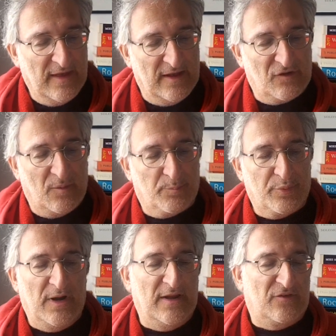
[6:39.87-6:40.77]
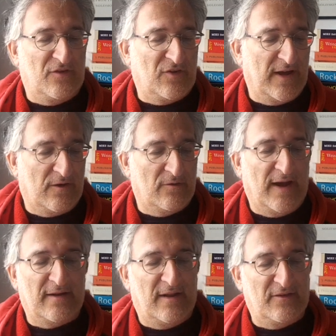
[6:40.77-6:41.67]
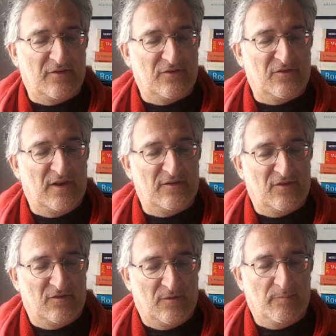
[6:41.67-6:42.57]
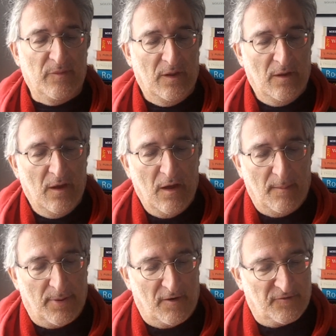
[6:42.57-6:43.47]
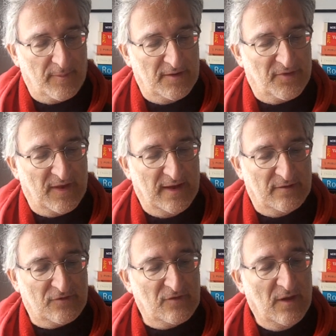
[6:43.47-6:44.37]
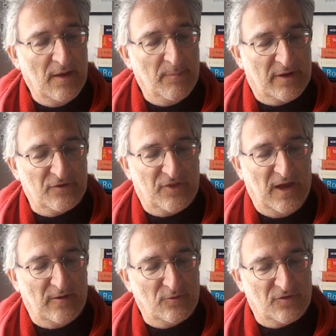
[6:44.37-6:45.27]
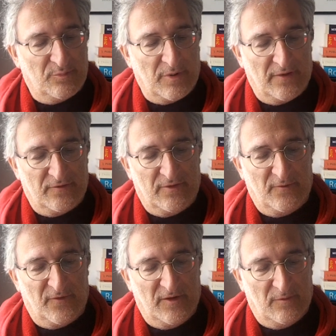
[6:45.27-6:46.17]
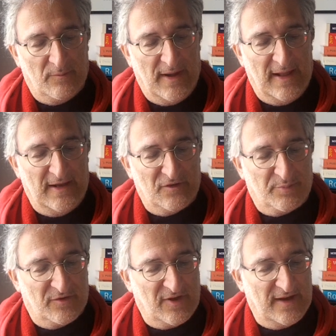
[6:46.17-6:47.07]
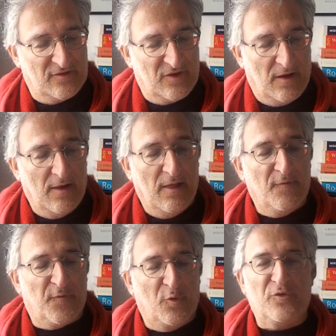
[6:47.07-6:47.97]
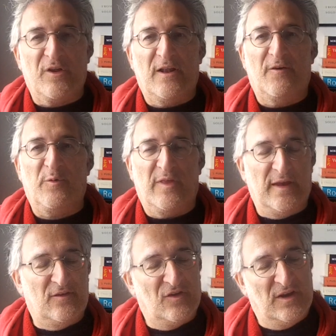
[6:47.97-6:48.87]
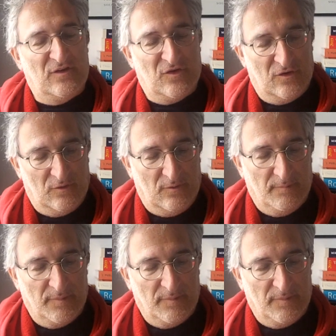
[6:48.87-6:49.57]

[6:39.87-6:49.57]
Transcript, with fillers: It's a brilliant attack on adolescent cynicism, apart from anything else, because the oldest brother in the film, Elliot's protector, falls in love with E.T. too.